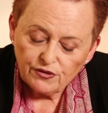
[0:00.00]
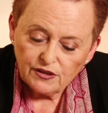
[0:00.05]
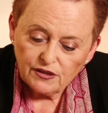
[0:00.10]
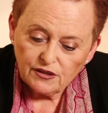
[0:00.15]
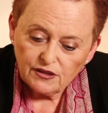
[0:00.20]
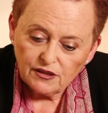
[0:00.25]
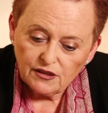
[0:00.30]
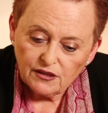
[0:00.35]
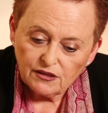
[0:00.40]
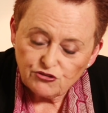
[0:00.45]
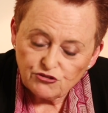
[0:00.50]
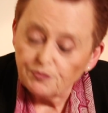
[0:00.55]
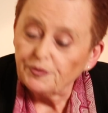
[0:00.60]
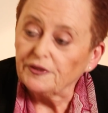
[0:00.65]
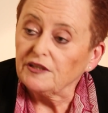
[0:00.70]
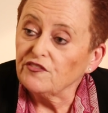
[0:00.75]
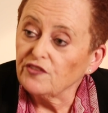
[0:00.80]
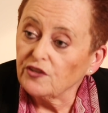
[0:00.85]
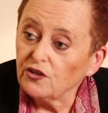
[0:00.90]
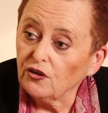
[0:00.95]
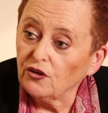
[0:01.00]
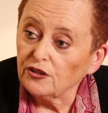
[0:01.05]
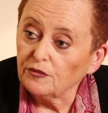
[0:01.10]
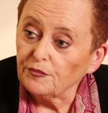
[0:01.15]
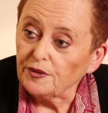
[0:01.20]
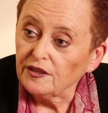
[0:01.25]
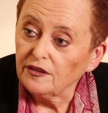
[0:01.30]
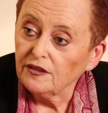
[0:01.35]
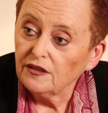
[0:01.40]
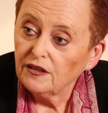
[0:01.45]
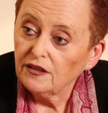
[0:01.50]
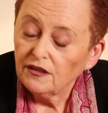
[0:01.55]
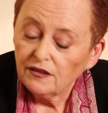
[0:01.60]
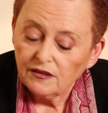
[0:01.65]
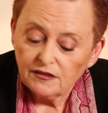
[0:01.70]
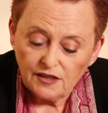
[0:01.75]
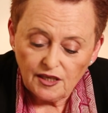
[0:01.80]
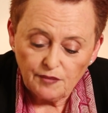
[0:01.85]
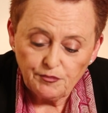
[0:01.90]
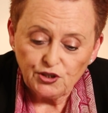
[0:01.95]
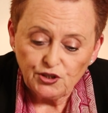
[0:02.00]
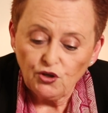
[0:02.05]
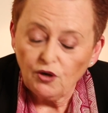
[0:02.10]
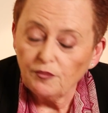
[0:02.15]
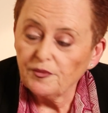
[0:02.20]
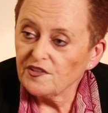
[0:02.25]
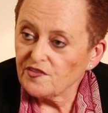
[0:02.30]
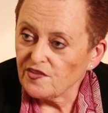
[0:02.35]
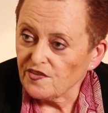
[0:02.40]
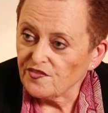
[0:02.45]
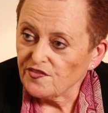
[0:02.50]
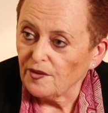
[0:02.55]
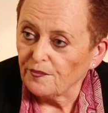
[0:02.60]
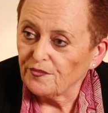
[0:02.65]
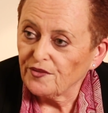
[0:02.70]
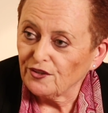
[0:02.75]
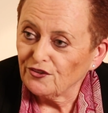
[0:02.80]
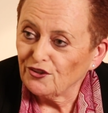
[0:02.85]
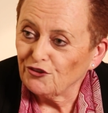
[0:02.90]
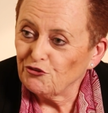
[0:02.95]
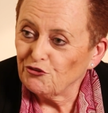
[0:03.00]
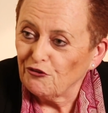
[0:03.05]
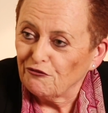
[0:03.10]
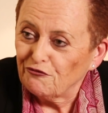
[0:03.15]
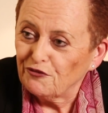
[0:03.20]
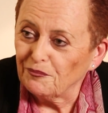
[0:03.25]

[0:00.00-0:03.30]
the Japanese economy. The Abenomics is something that you're